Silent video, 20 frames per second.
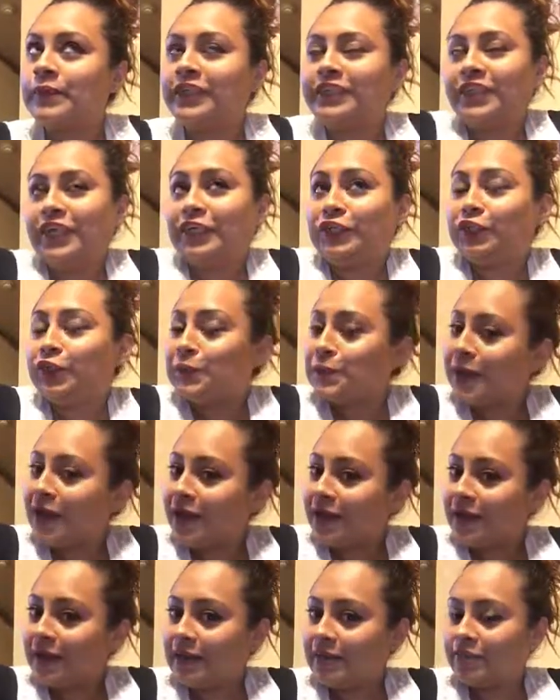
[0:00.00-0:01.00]
change your
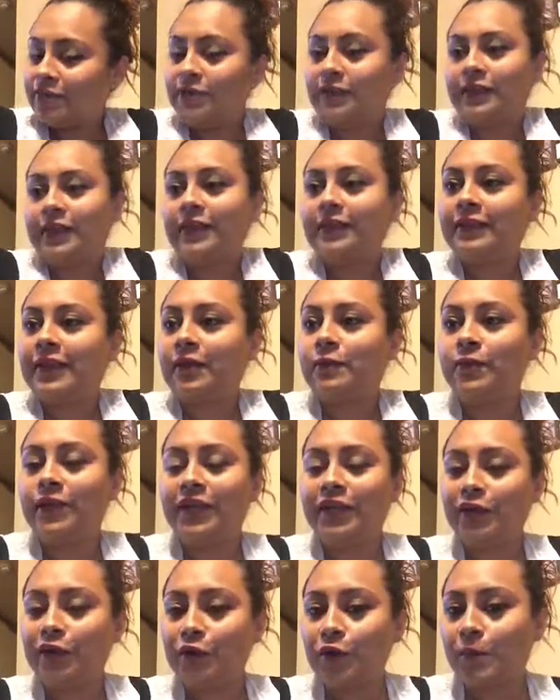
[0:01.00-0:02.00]
mind if you think that we
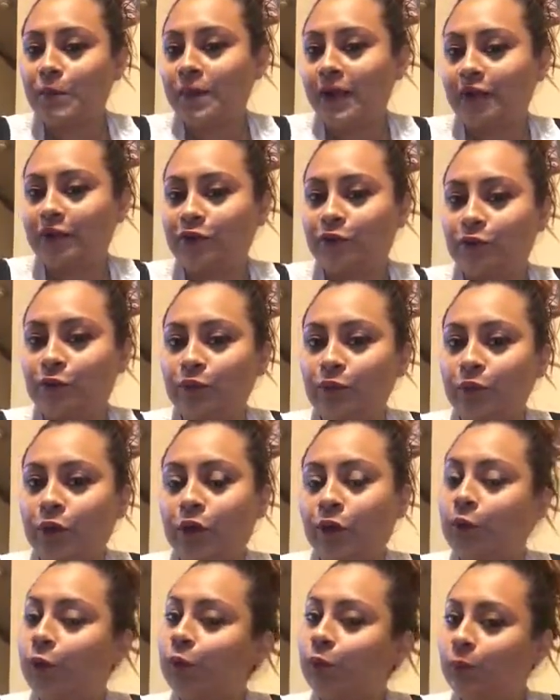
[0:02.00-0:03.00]
need to go back to
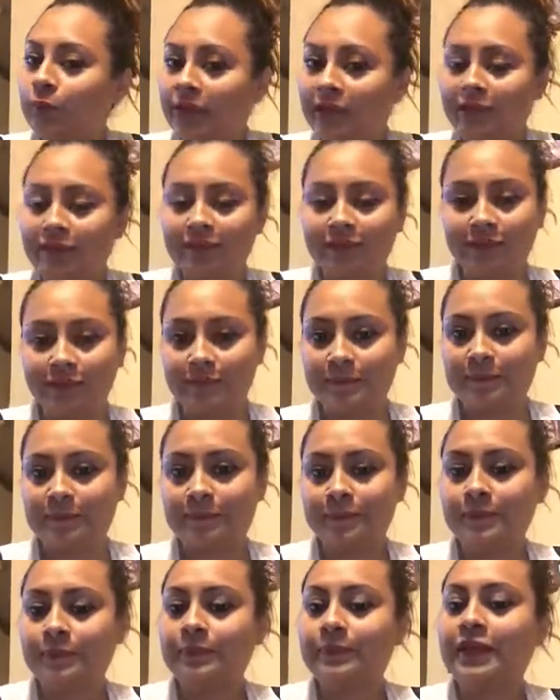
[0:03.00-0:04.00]
our old ways.
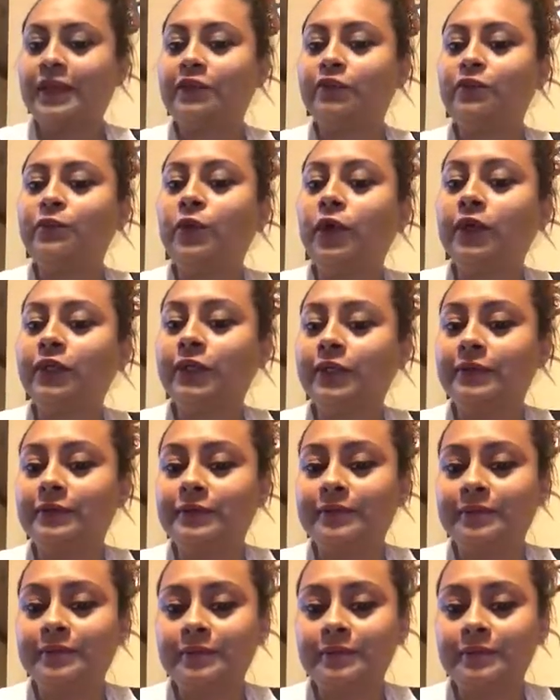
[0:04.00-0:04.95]
Thanks for watching.